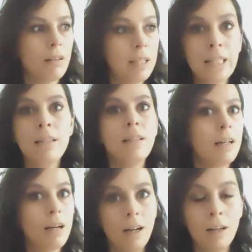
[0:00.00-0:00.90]

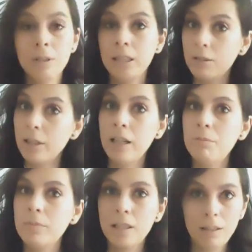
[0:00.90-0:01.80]
Then I'm like,
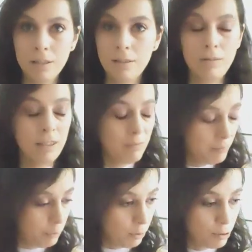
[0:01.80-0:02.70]
okay, but
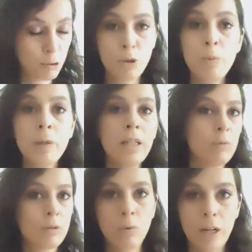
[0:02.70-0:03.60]
it was stupid,
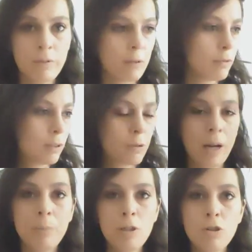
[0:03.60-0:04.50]
it was whatever, it was a
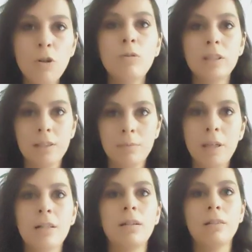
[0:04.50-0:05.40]
crappy show, it doesn't
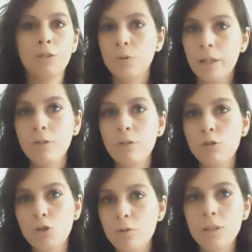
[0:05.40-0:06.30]
matter. Do I
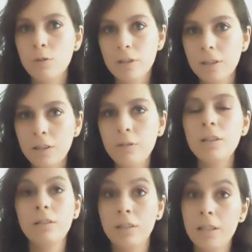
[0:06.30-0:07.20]
feel juicy or
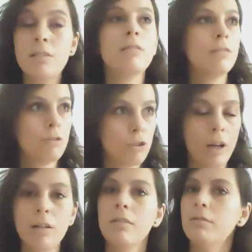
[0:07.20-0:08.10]
succulent? Yes,
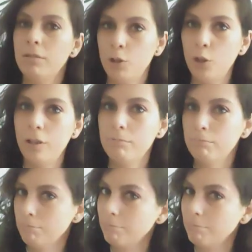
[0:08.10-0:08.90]
check, good.